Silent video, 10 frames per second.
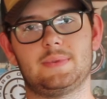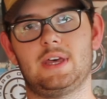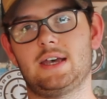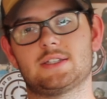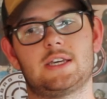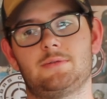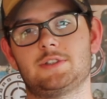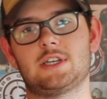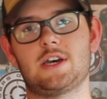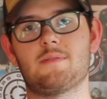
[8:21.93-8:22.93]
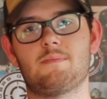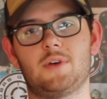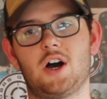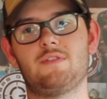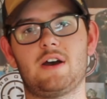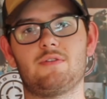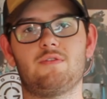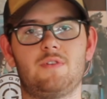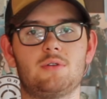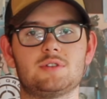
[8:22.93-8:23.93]
as I keep on saying, I found the
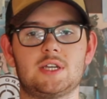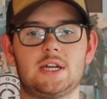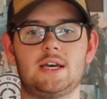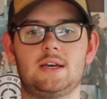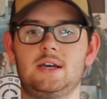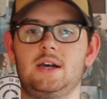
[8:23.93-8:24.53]
faults in it,